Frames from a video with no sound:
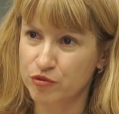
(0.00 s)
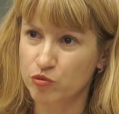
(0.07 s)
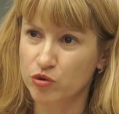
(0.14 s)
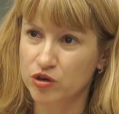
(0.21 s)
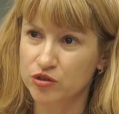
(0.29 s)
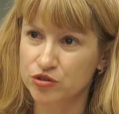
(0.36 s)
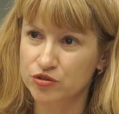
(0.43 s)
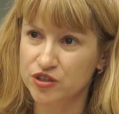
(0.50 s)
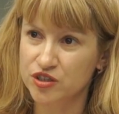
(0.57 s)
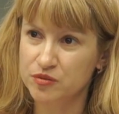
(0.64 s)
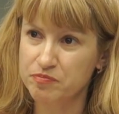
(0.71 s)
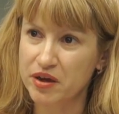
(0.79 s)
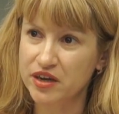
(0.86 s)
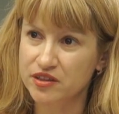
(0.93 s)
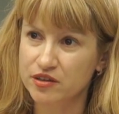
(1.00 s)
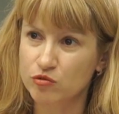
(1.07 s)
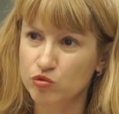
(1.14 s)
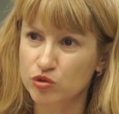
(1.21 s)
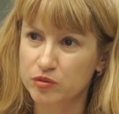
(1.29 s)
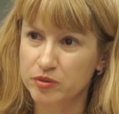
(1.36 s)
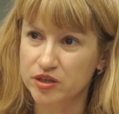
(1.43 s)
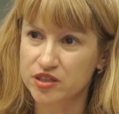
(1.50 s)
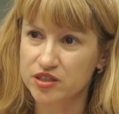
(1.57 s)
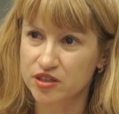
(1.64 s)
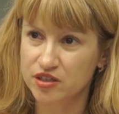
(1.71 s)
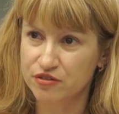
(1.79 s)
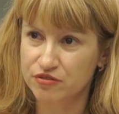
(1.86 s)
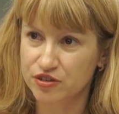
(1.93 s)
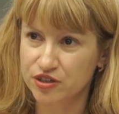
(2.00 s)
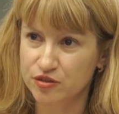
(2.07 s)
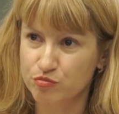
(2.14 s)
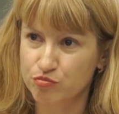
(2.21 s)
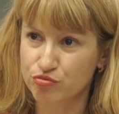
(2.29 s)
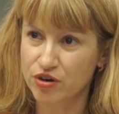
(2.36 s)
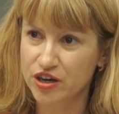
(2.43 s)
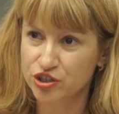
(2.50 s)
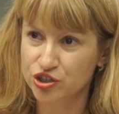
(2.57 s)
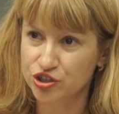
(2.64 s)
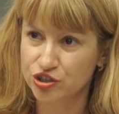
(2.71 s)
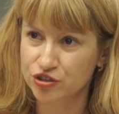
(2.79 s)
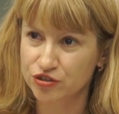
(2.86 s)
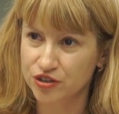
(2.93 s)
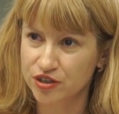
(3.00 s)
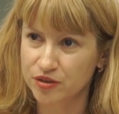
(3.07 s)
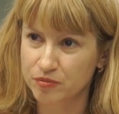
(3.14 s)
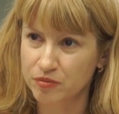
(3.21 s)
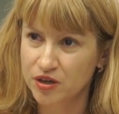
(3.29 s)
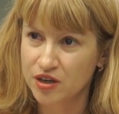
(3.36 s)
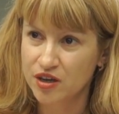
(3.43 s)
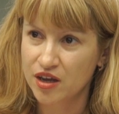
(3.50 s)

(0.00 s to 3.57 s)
Or do you expect there will be a significant pressure on him,